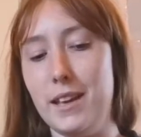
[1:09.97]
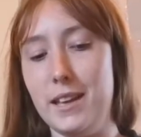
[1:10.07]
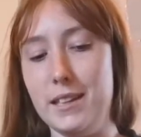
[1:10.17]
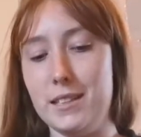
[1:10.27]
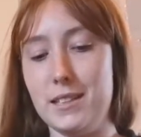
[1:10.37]

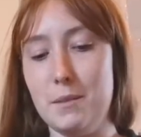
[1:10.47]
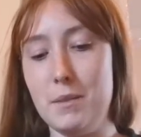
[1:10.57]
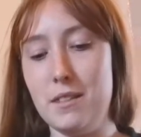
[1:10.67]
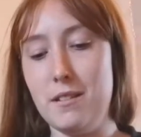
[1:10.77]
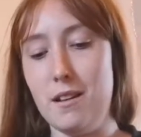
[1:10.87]
is
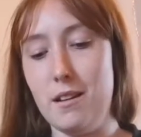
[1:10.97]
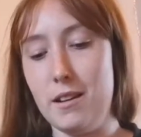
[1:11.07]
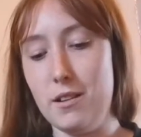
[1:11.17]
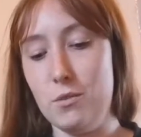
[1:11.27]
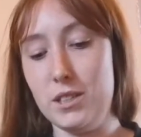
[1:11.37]
something that
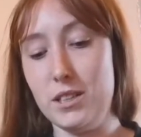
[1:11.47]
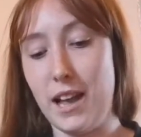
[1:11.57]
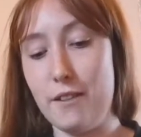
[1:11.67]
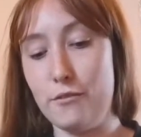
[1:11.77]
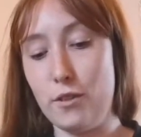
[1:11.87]
I always
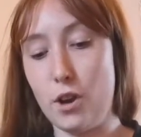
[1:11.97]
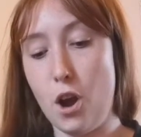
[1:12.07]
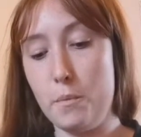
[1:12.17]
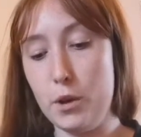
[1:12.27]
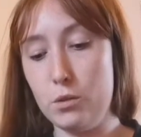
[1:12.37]
look out for at
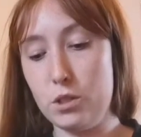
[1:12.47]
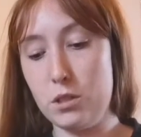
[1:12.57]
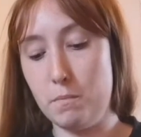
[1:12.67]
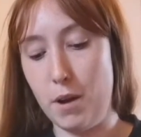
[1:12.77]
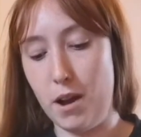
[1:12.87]
car
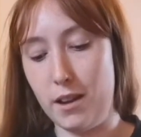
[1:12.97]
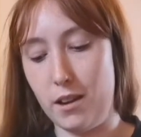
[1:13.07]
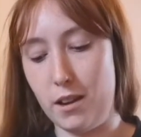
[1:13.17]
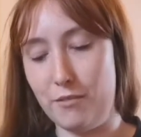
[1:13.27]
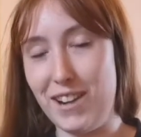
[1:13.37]
boots, but
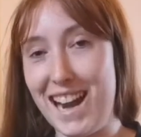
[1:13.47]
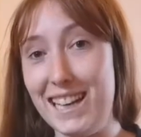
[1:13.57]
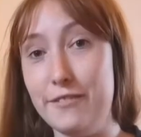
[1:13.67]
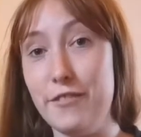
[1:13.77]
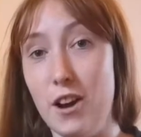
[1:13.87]
I
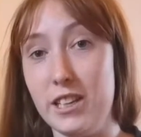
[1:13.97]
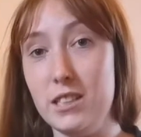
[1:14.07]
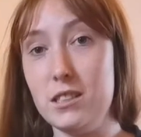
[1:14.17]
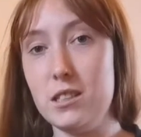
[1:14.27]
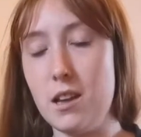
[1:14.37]
rarely
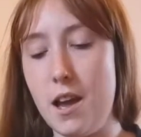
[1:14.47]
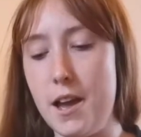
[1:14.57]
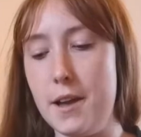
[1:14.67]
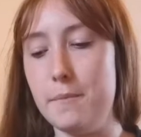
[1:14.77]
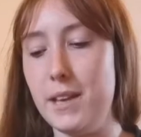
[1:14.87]
find.
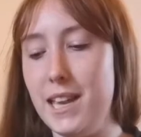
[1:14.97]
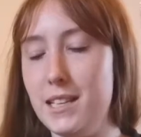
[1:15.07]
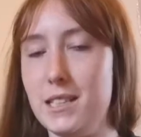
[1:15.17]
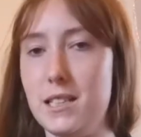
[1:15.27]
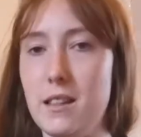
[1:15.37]

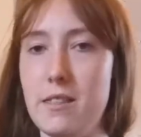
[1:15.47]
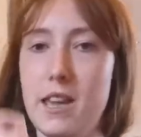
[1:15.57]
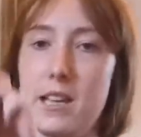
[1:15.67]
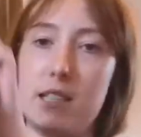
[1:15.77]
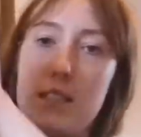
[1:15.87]
It's
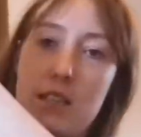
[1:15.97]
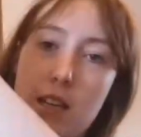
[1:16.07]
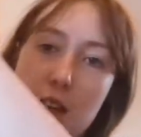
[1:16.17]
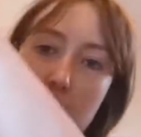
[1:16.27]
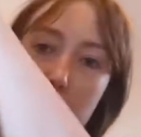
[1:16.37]

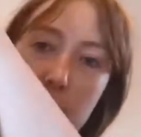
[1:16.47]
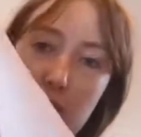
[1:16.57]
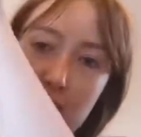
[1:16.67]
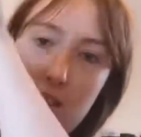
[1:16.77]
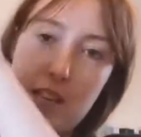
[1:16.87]
this
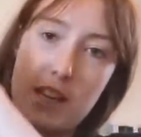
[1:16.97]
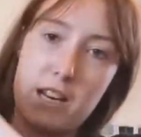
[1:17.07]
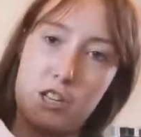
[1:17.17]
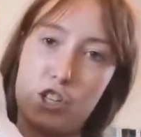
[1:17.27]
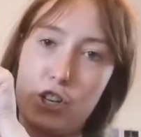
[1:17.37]

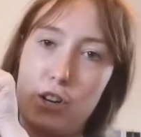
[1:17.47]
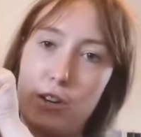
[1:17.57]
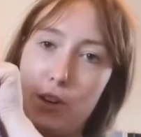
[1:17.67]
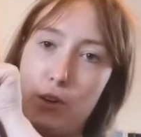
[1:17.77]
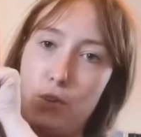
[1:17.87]
vintage
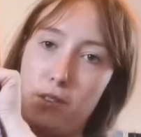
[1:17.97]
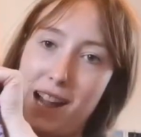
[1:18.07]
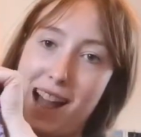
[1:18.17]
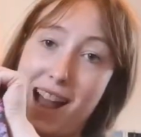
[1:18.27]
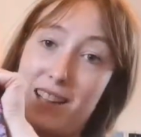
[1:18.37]
Laura